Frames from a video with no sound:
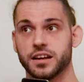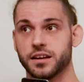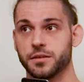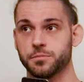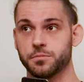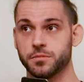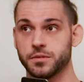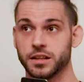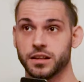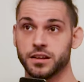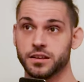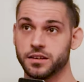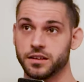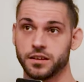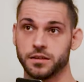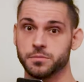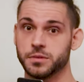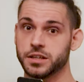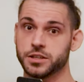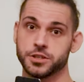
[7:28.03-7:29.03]
I'm
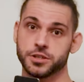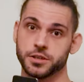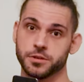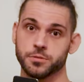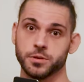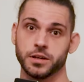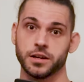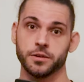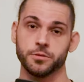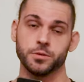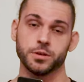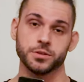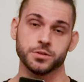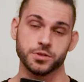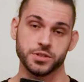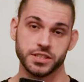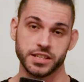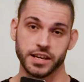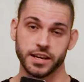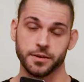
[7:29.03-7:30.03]
not sure what I want
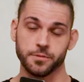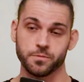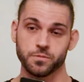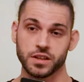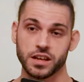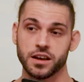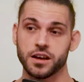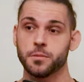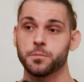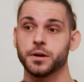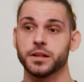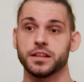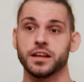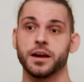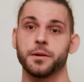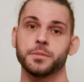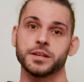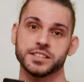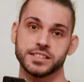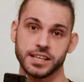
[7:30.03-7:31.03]
to say, but
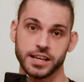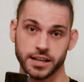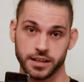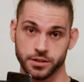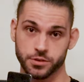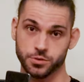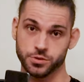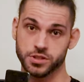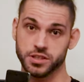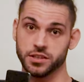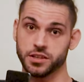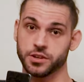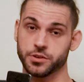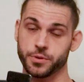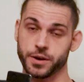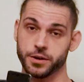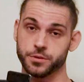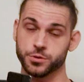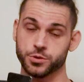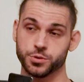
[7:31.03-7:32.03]
I'm excited to see
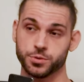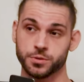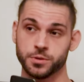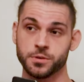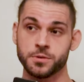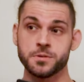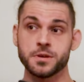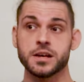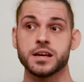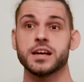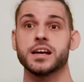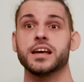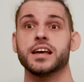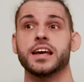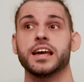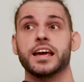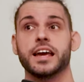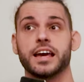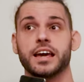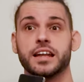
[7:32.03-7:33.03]
Crown Jewel
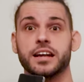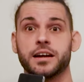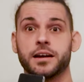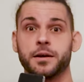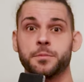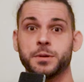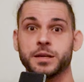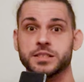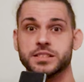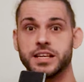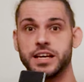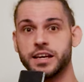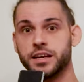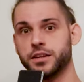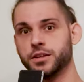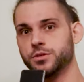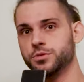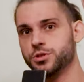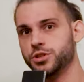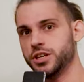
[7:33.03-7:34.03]
and I'm
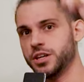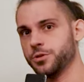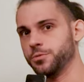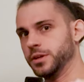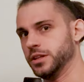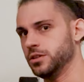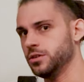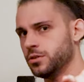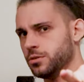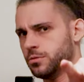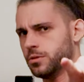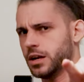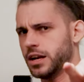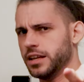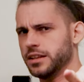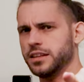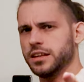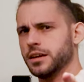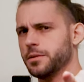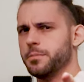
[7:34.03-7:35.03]
excited to share with you what
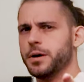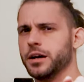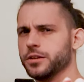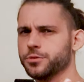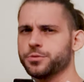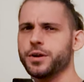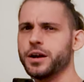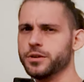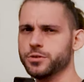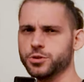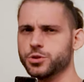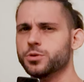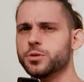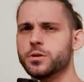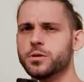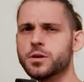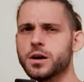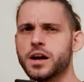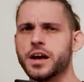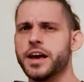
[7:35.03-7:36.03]
I think about Crown
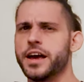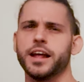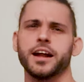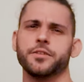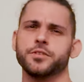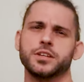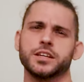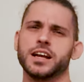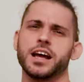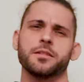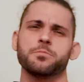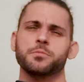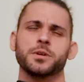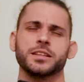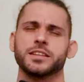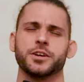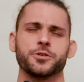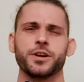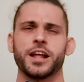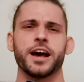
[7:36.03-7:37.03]
Jewel after that
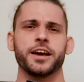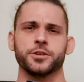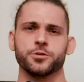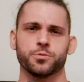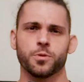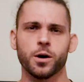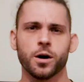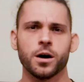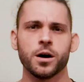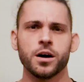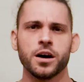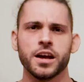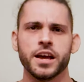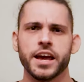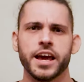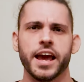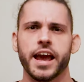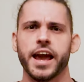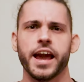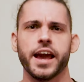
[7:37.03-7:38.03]
Monday Night Raw,
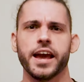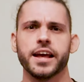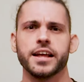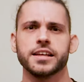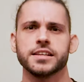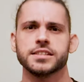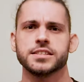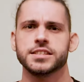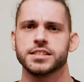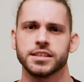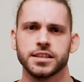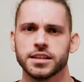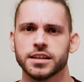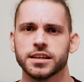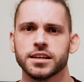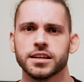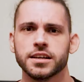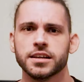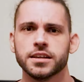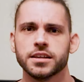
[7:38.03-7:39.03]
and see
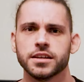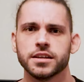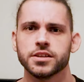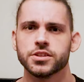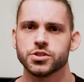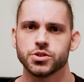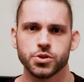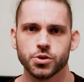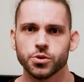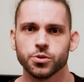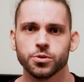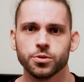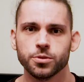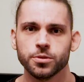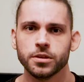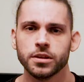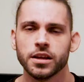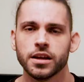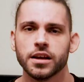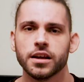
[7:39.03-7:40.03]
you
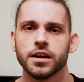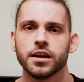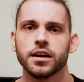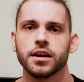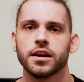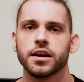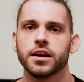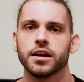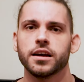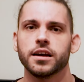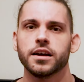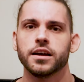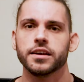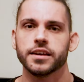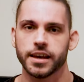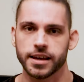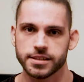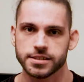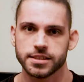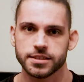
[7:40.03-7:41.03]
soon.
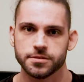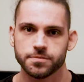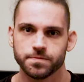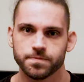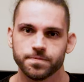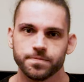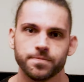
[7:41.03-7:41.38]
Yes.